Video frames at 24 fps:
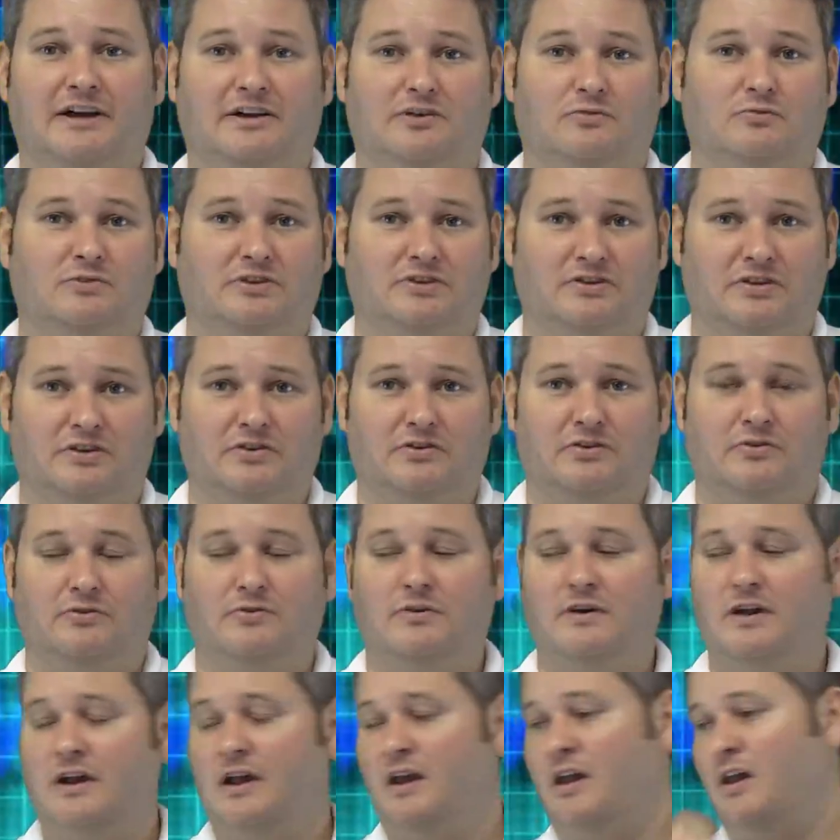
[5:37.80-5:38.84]
would do,
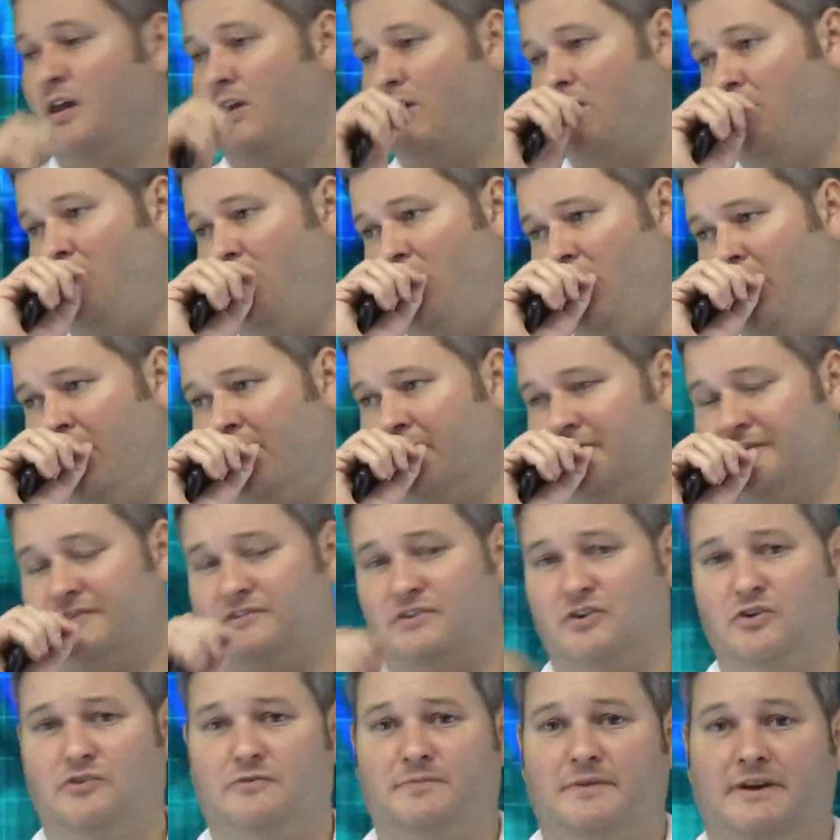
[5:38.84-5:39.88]

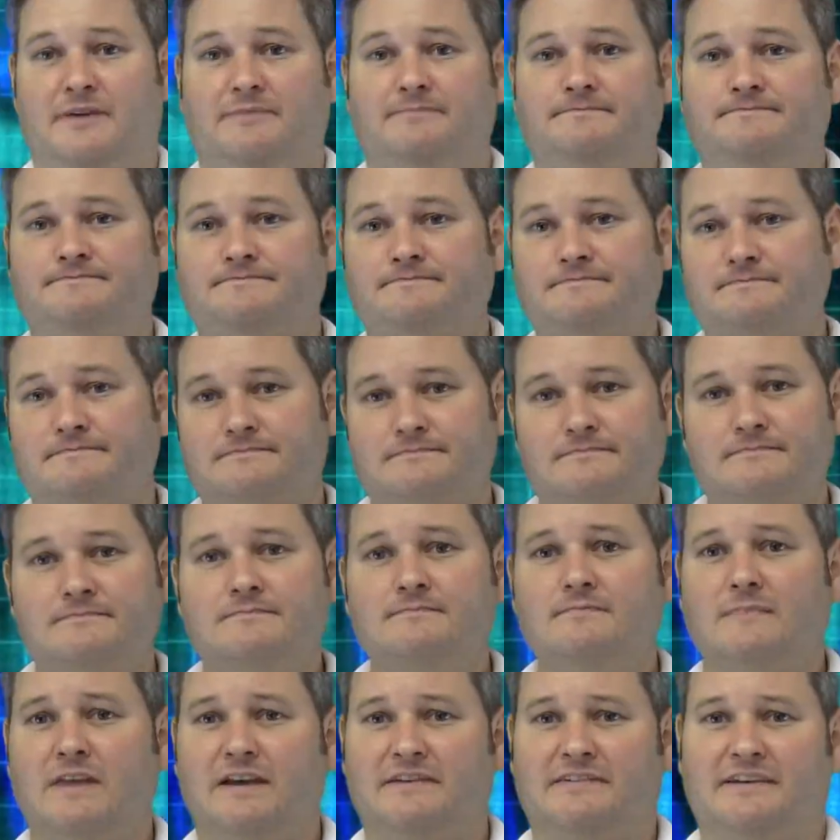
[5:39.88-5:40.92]
excuse me,
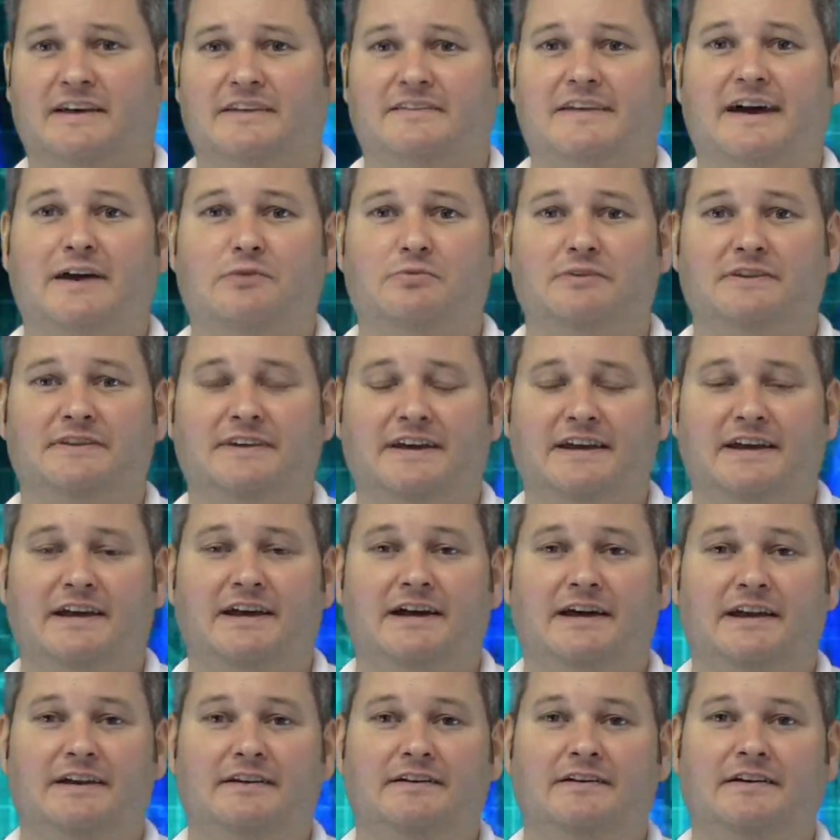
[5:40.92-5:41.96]
is that they would
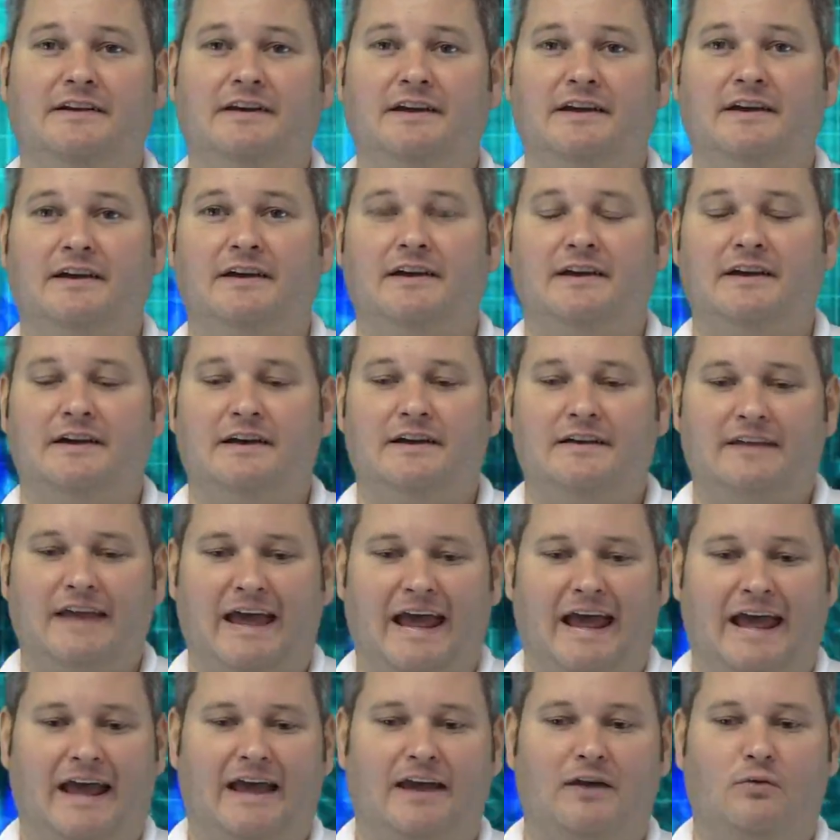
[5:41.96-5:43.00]
then,
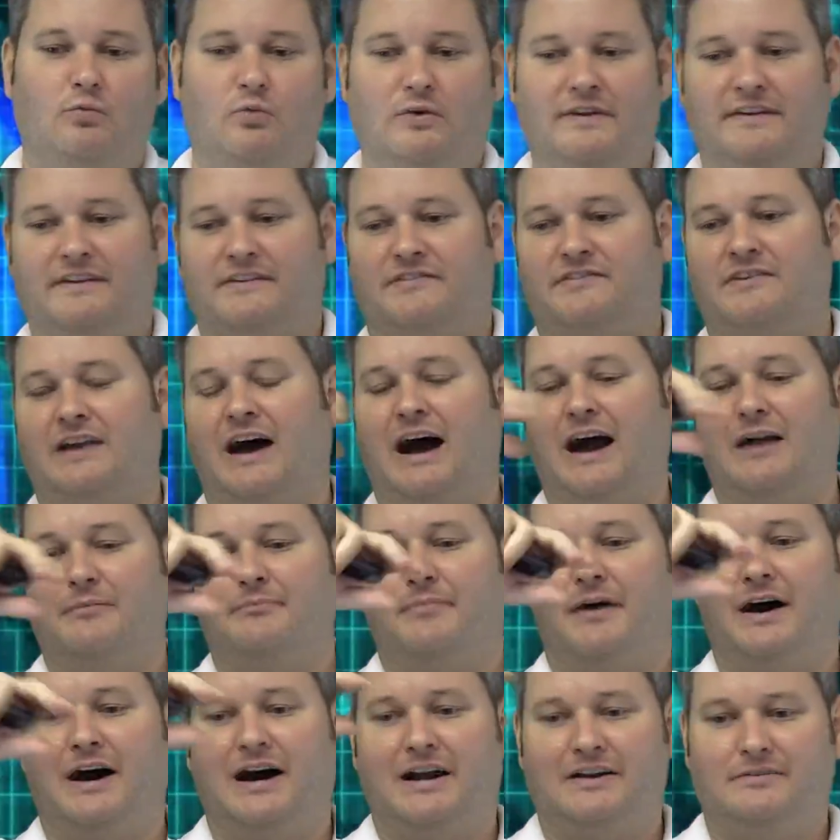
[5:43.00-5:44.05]
when the stock
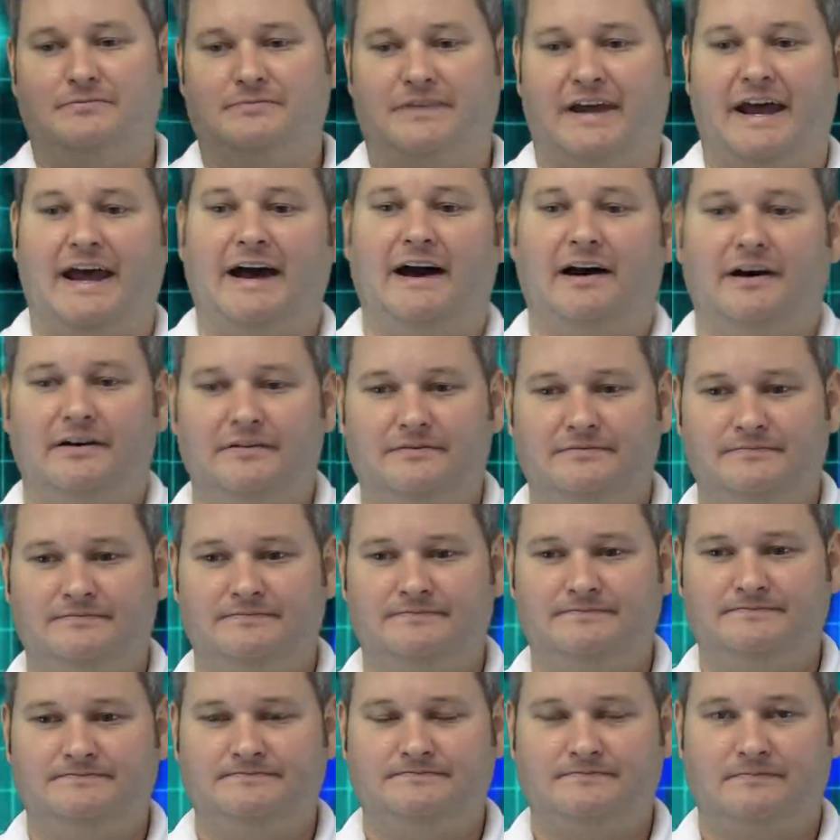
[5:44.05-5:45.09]
bottomed out
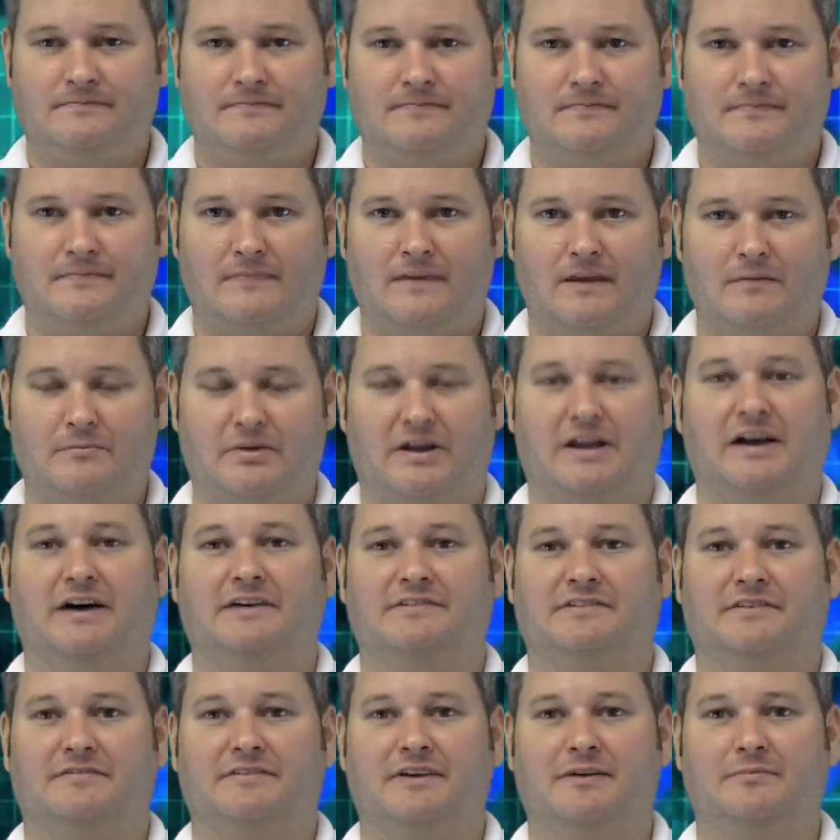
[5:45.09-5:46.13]

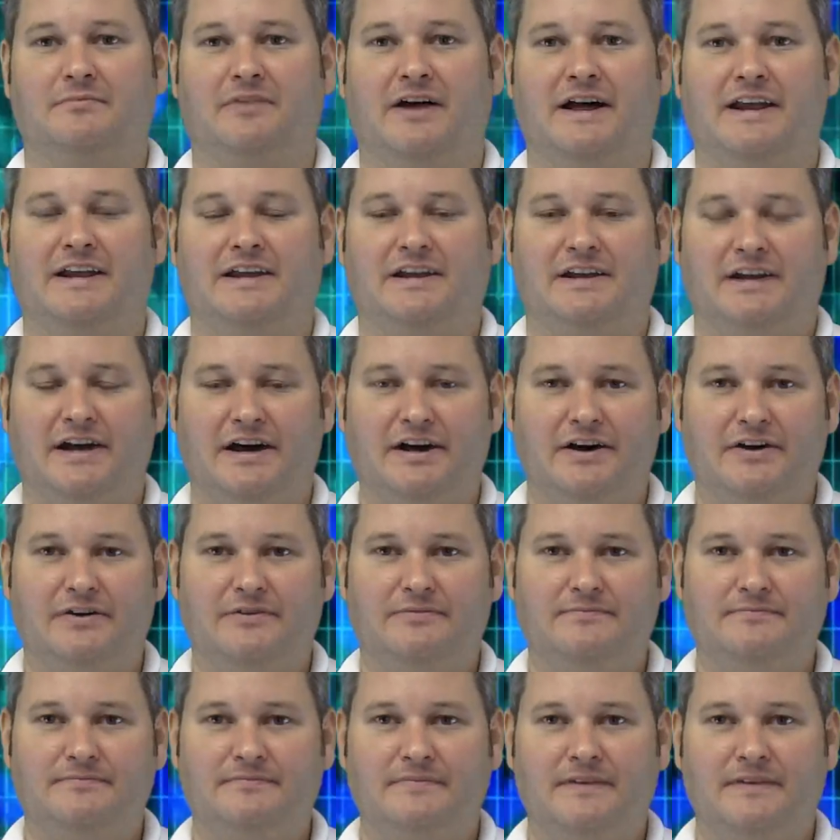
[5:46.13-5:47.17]
because of them letting go,